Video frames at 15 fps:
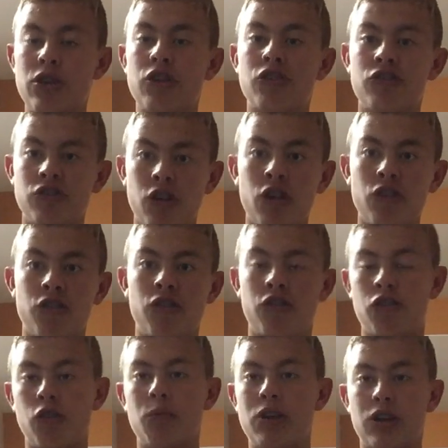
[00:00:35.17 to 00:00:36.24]
year starts
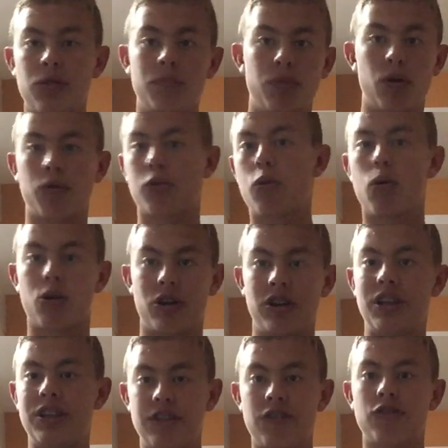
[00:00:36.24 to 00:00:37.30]
so we can both
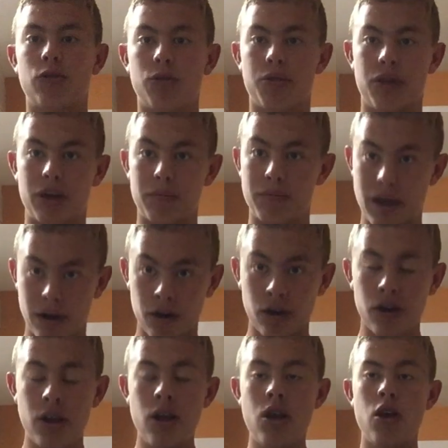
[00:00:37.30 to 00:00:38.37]
coordinate this whole thing
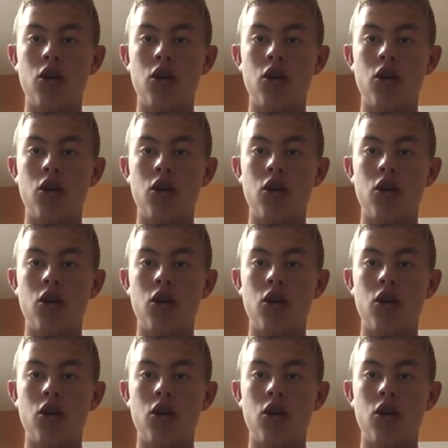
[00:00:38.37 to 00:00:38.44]
better.